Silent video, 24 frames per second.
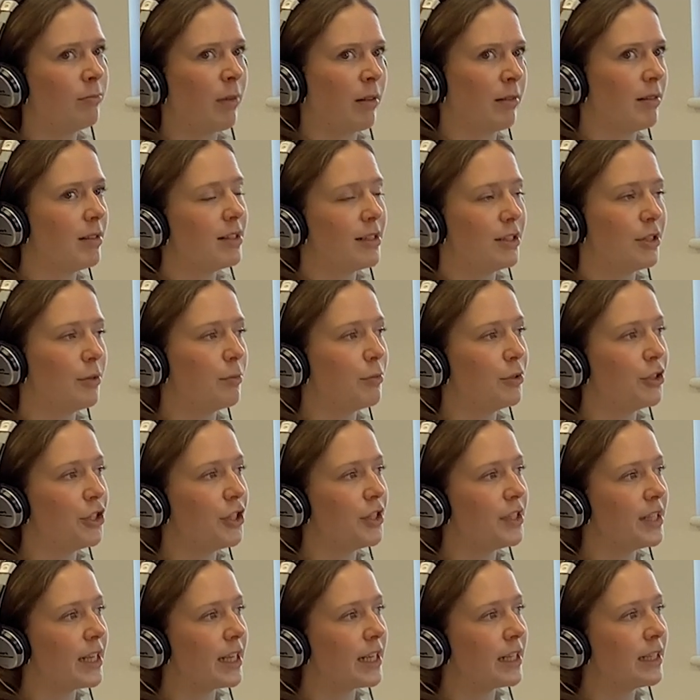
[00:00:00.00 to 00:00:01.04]
assistant
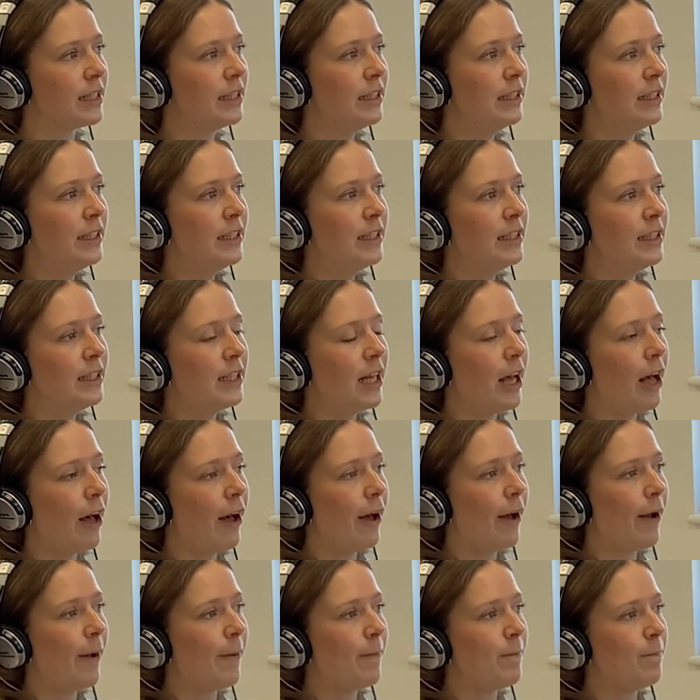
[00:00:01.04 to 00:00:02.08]
producing.
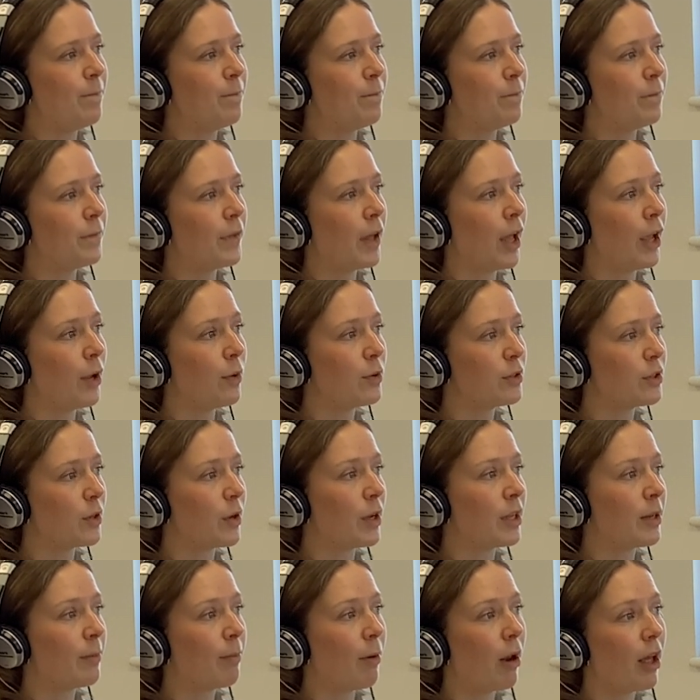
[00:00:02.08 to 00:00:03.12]
I also
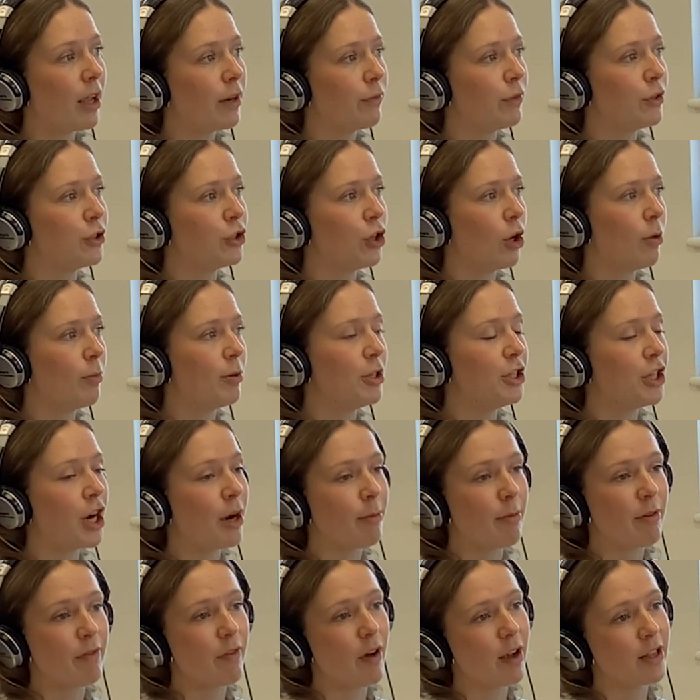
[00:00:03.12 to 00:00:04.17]
had applied for a job at
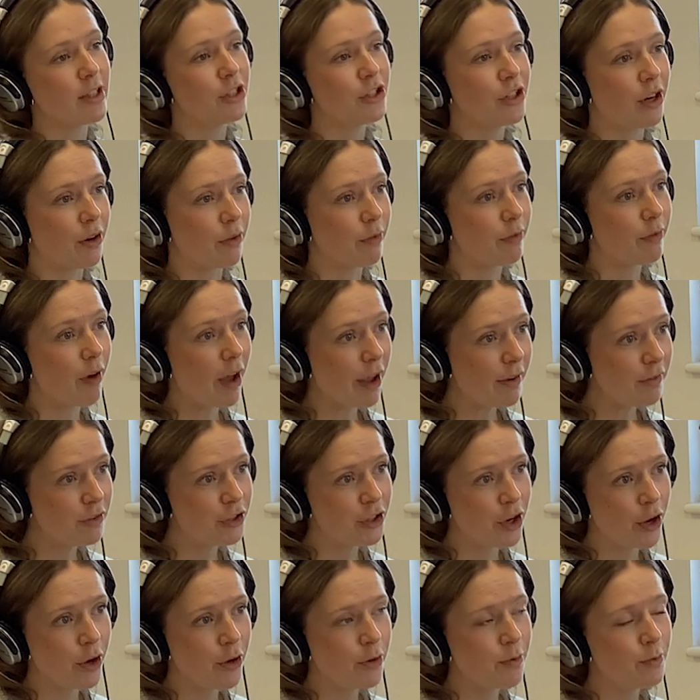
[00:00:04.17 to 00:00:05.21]
Jeremy Vine's Channel 5
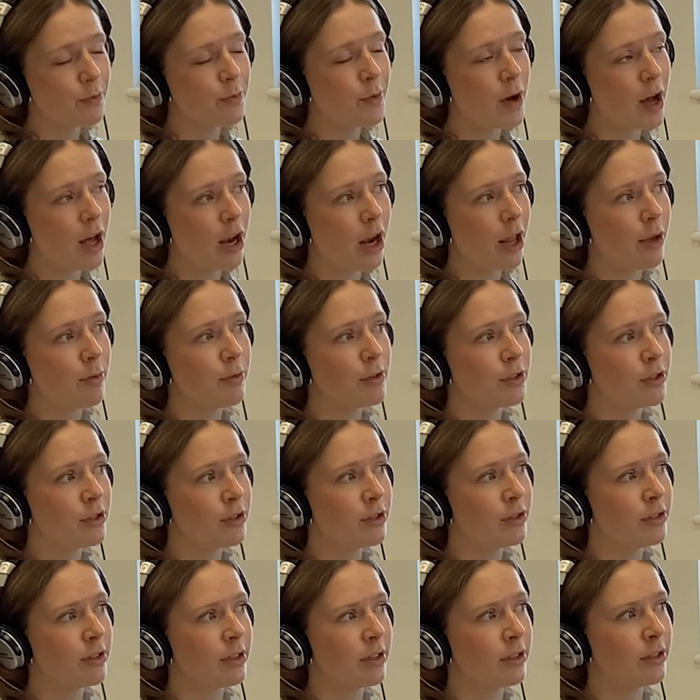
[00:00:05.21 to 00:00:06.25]
show while I
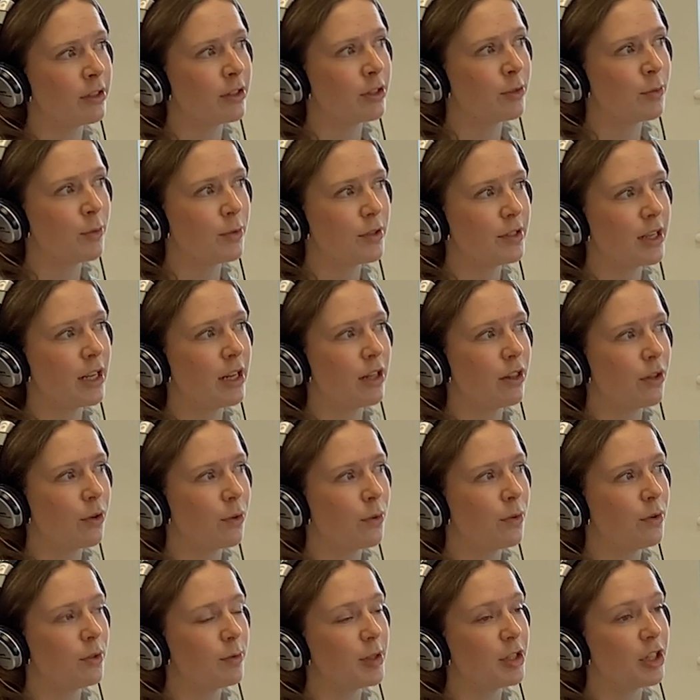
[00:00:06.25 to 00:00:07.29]
was towards the end of the
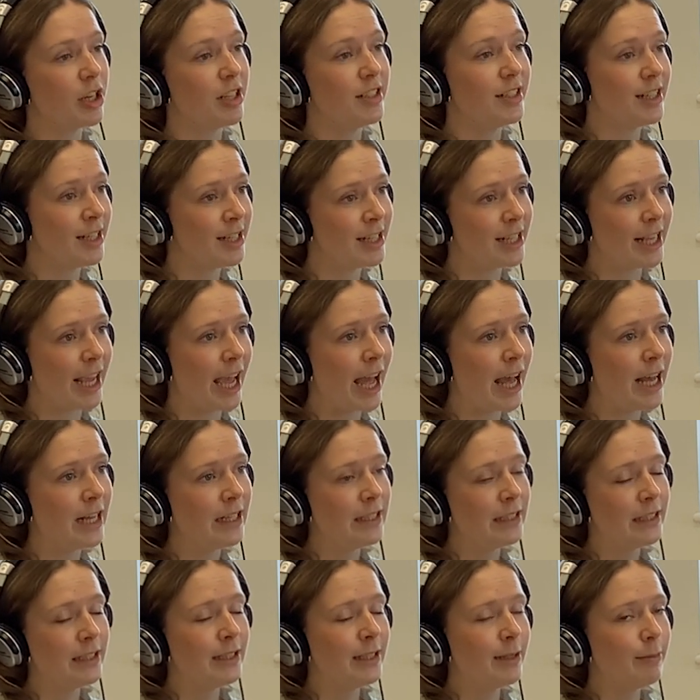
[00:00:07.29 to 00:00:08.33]
course, which I didn't get.
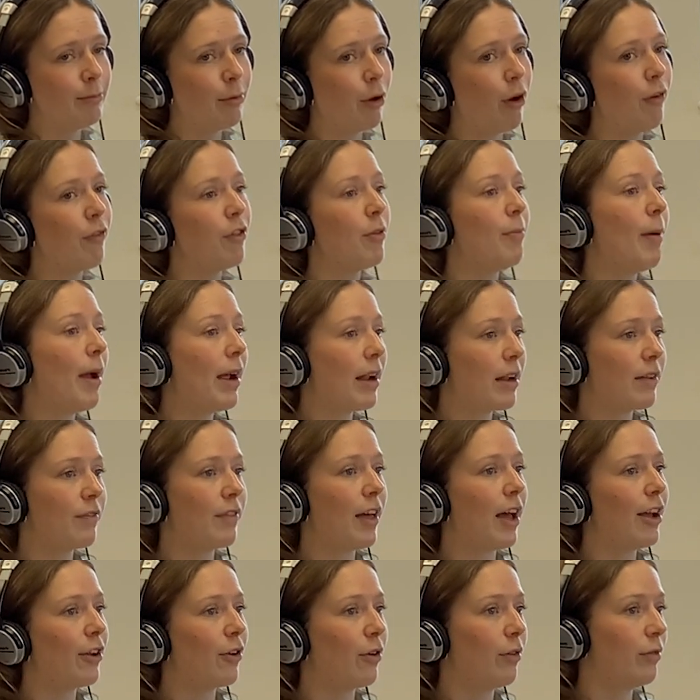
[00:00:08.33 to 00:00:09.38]
But off the back of
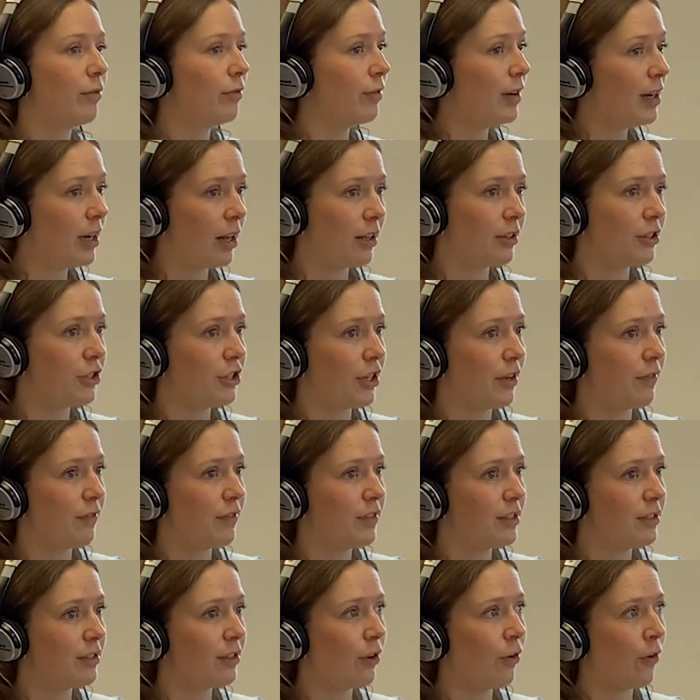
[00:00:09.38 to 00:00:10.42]
that, I got freelance
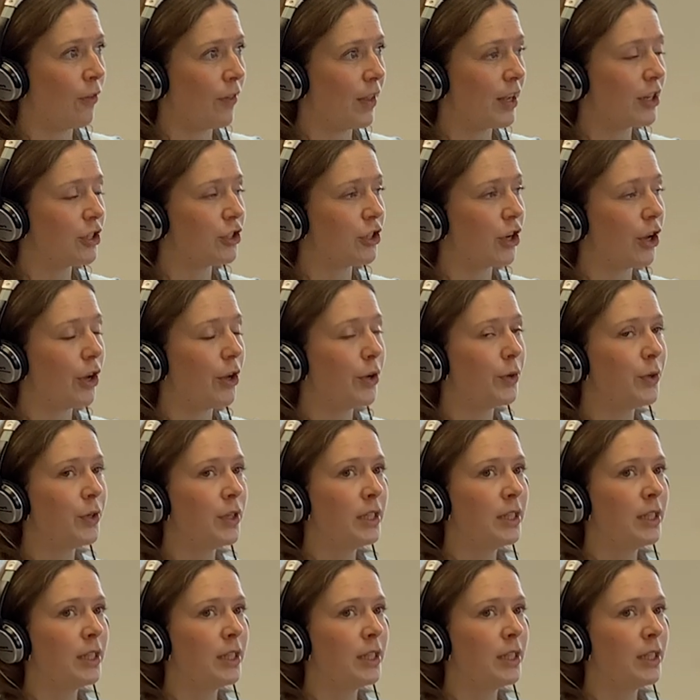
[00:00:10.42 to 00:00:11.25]
shifts on that show.